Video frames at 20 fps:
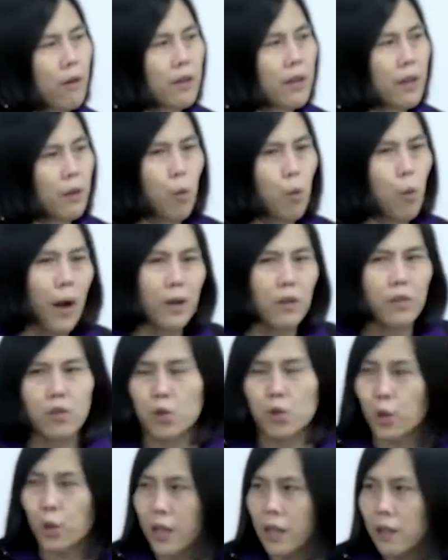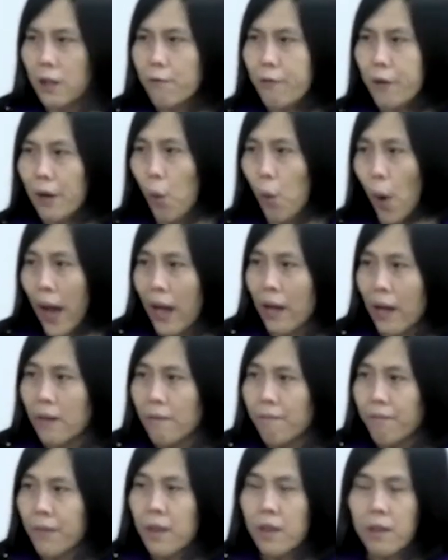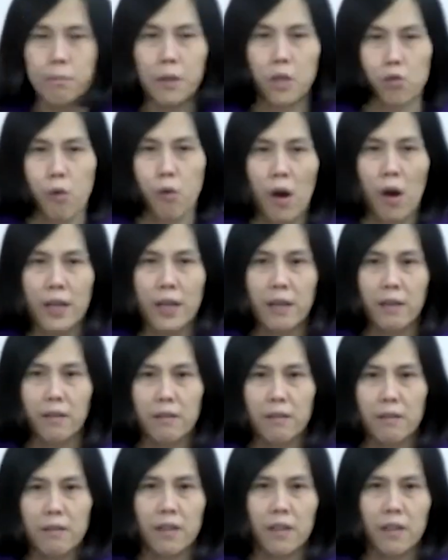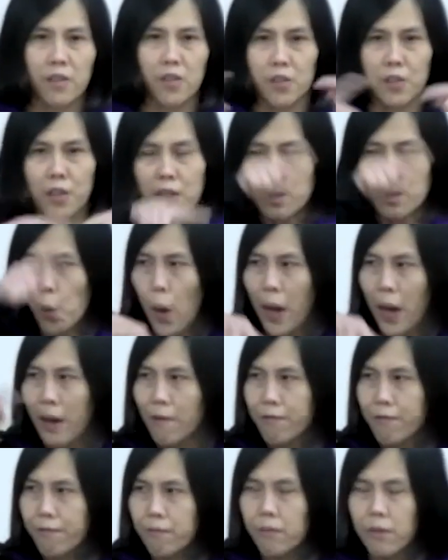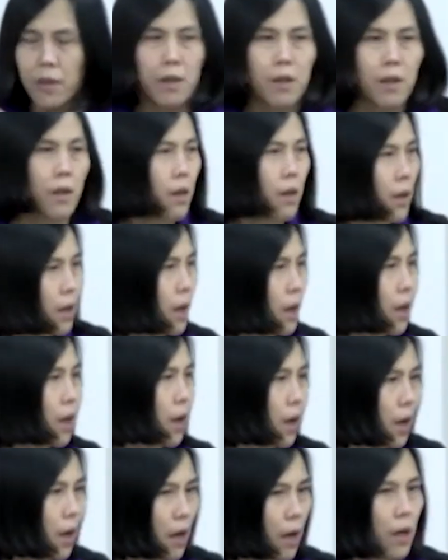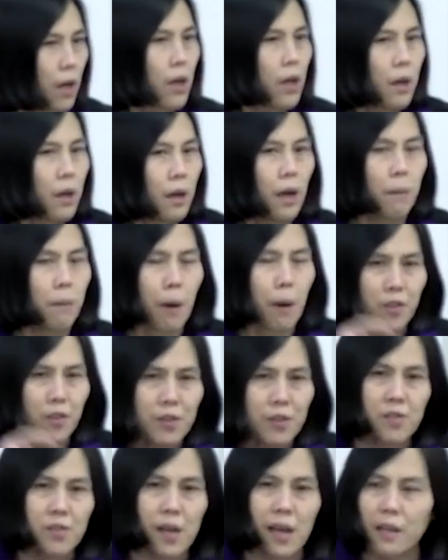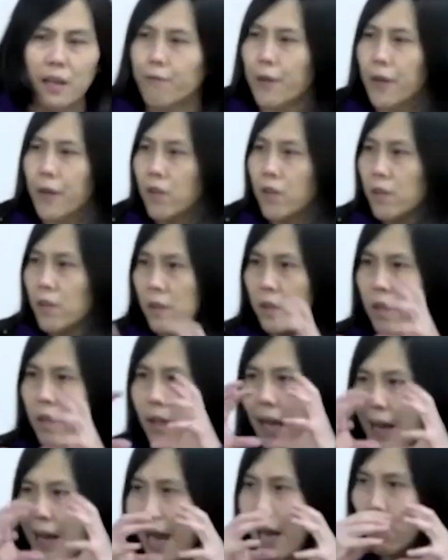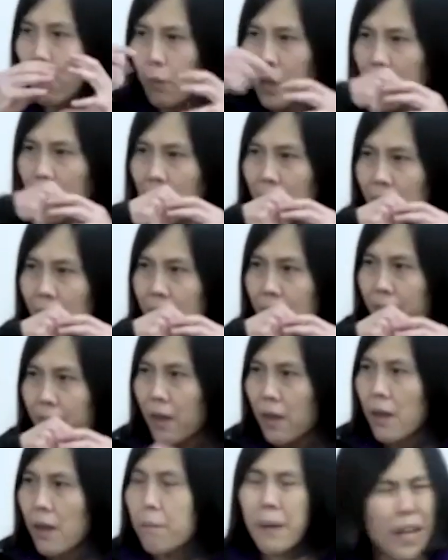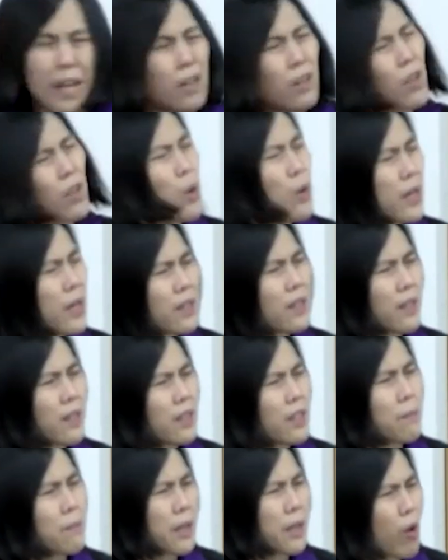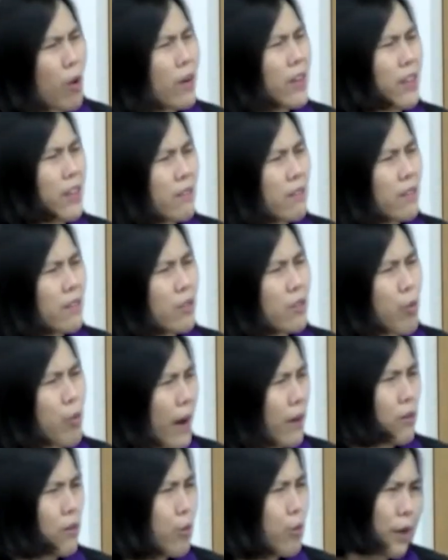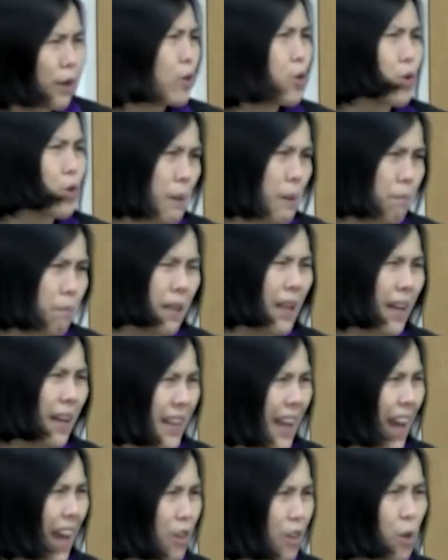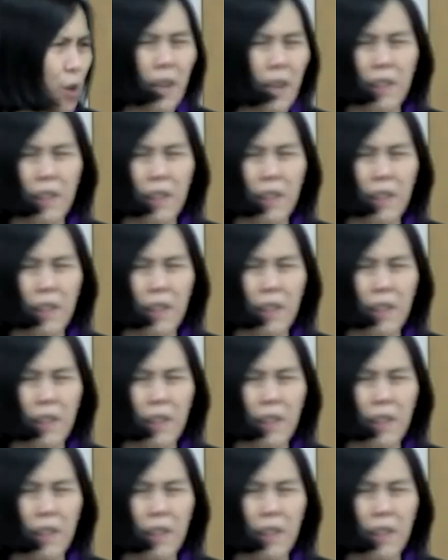that one's unique, different way. Medtronic can see the wave. Uh, uh, Boston Scientific see the anatomy. But I know that the, the Medtronic try, try to do something like that too. I